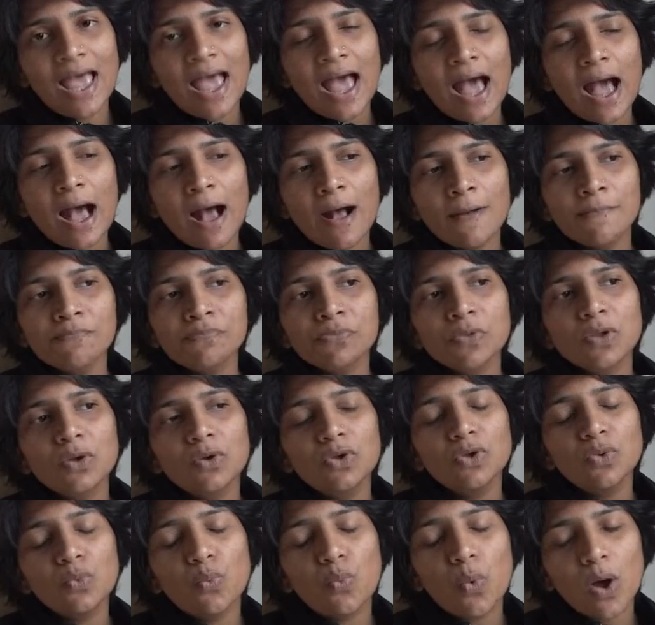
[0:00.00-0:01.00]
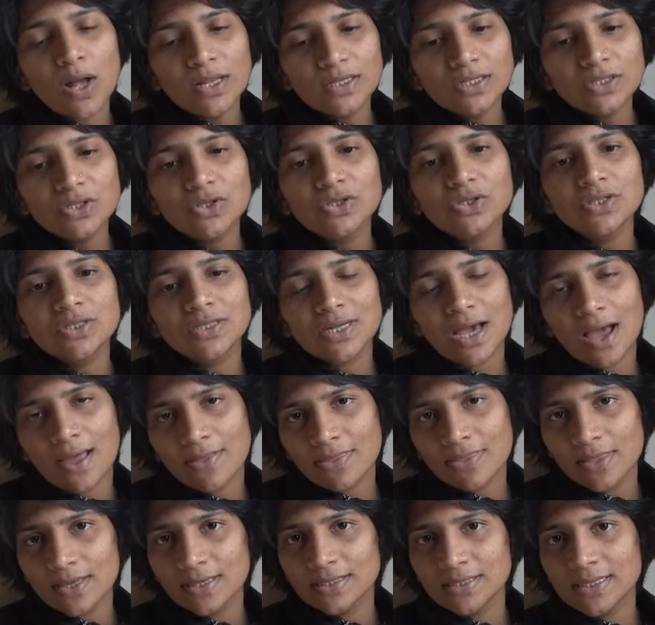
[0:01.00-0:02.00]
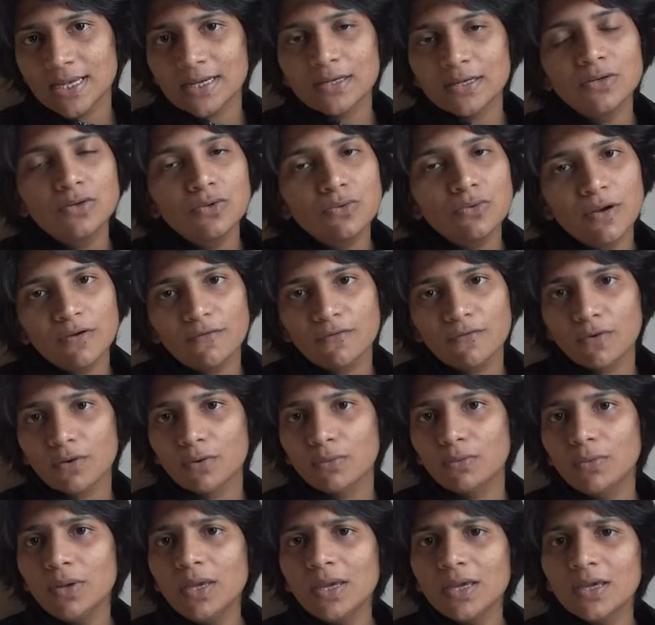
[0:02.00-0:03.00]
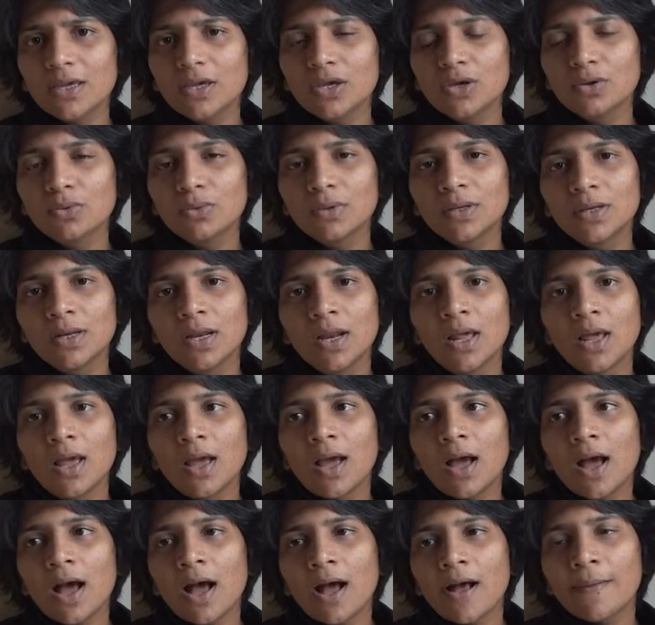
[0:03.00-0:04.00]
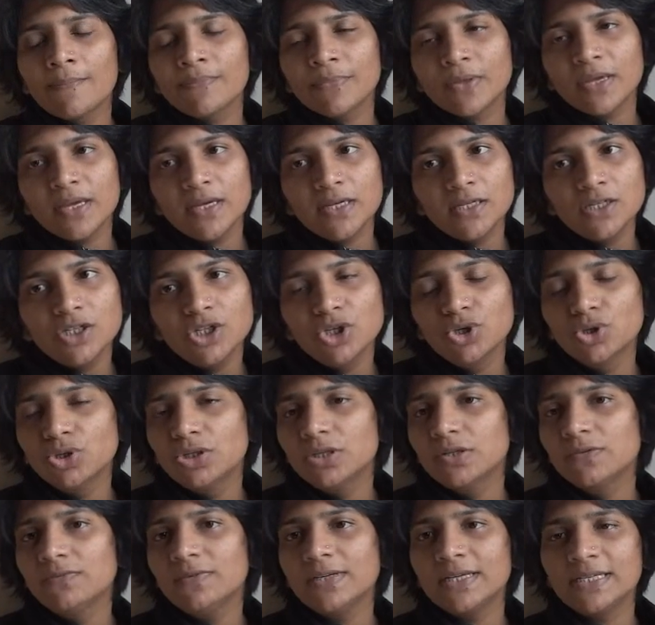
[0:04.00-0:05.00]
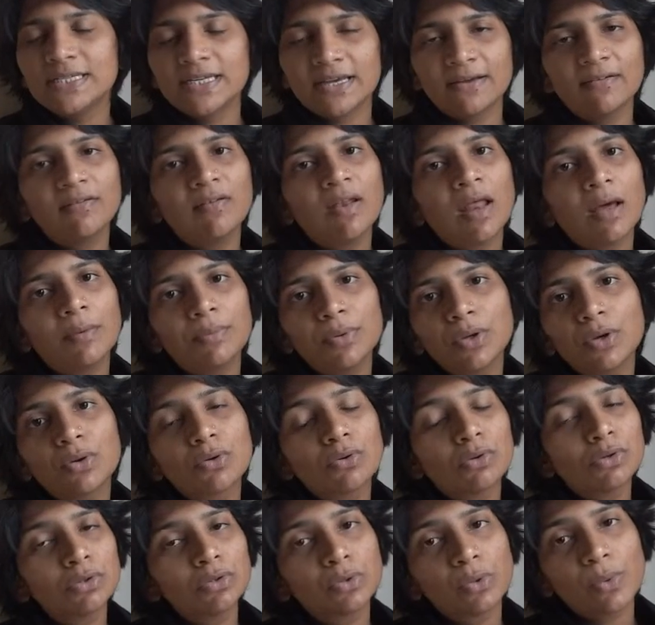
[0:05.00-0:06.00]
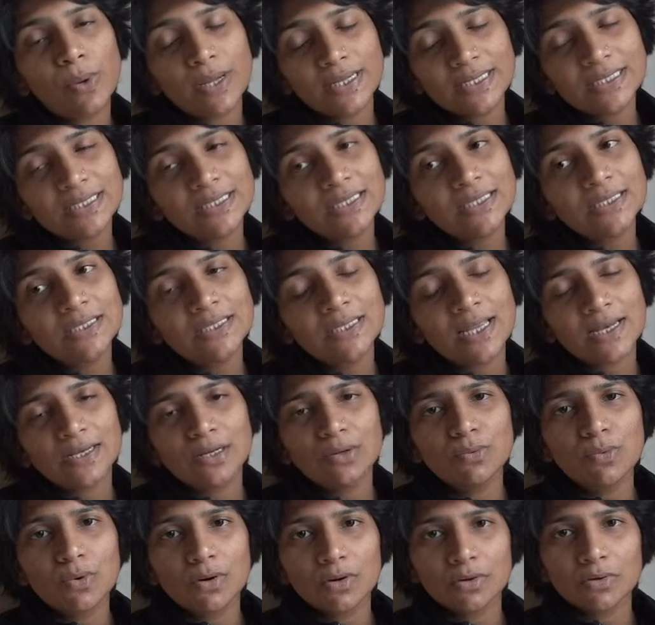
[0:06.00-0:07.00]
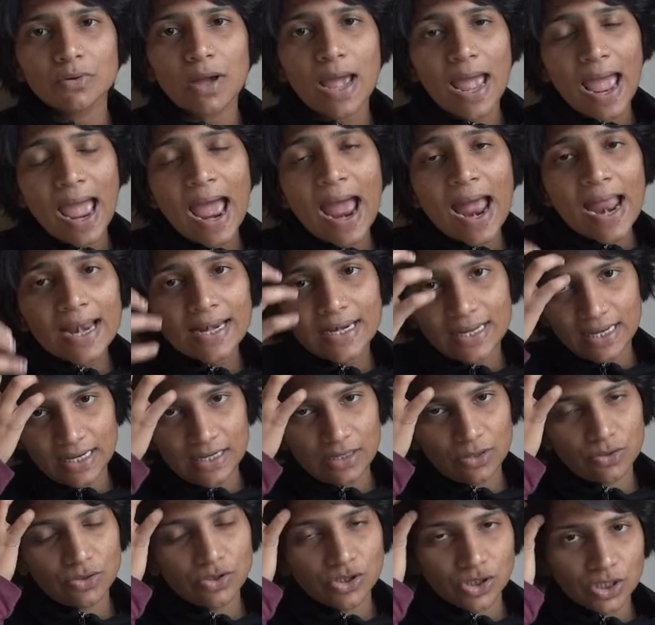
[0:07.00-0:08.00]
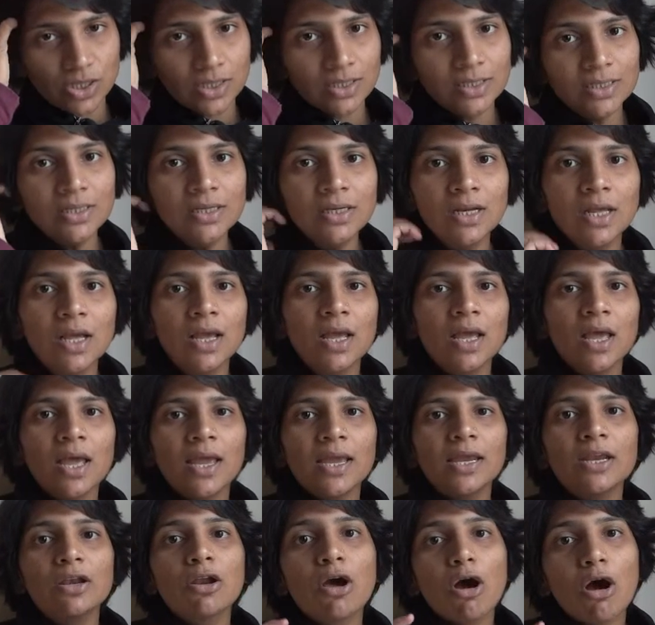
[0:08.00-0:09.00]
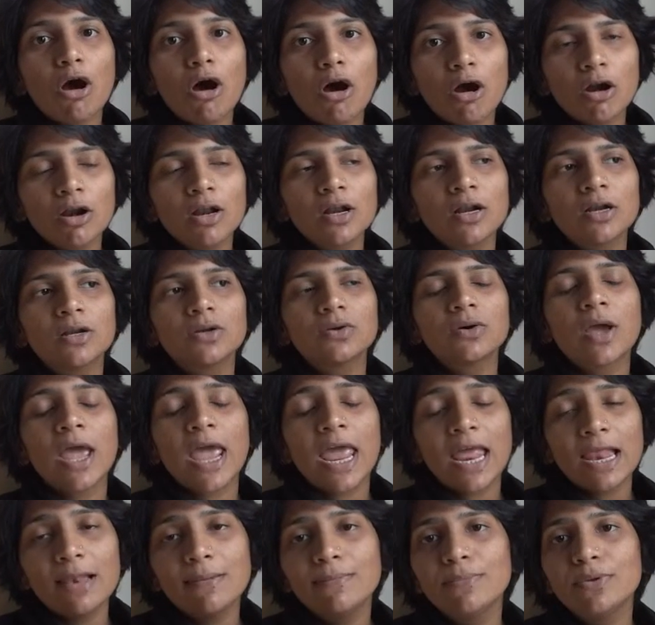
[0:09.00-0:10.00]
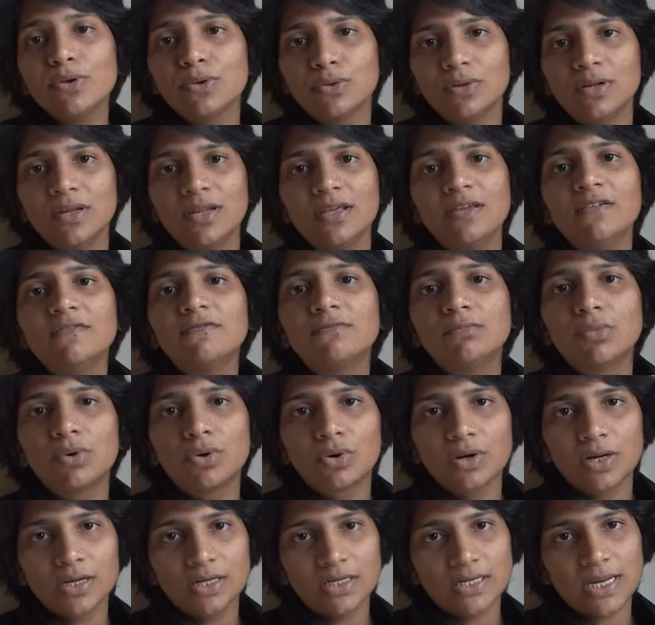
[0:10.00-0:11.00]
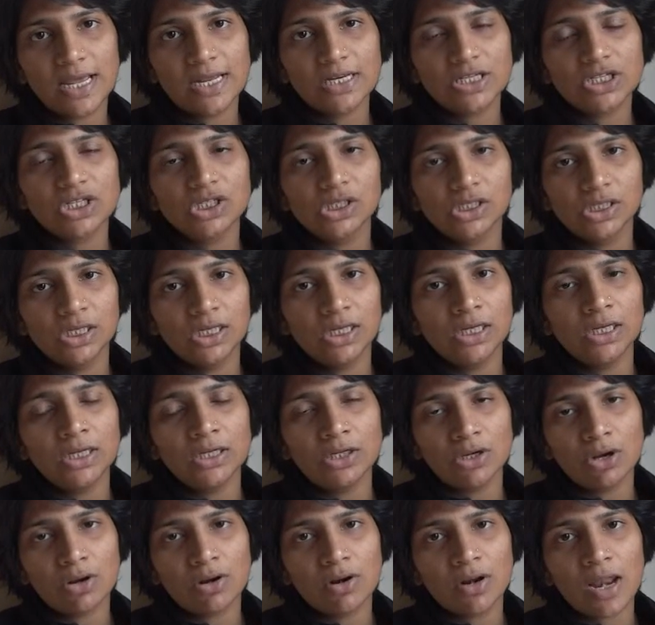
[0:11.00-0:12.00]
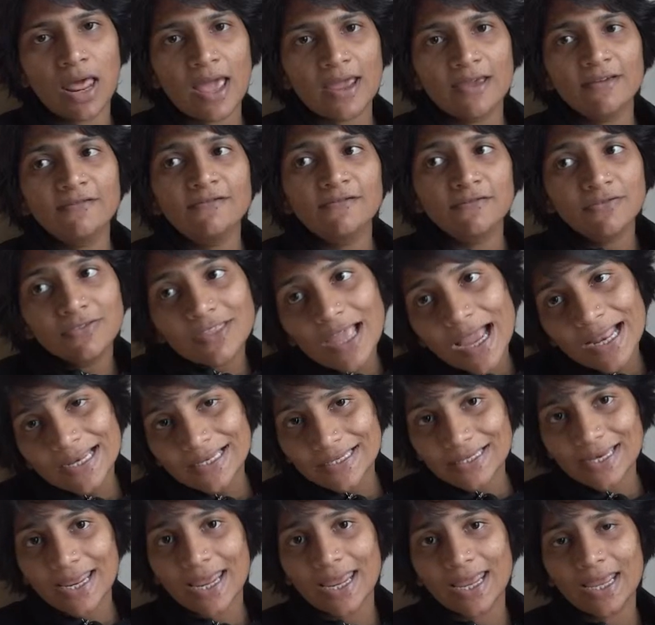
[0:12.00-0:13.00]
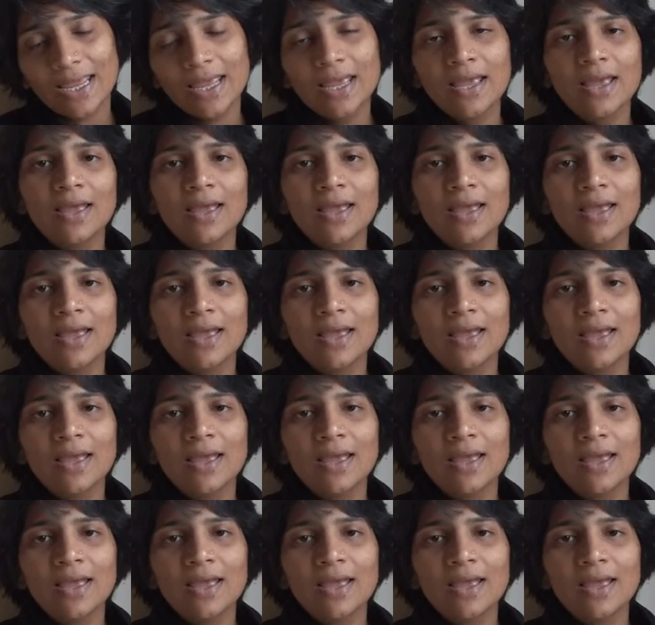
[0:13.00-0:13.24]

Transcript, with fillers: Um, once you start this and do it for a week, you will um, intuitively develop your own questions that you want to add in your journal in order to help you live more intentionally in your life that day.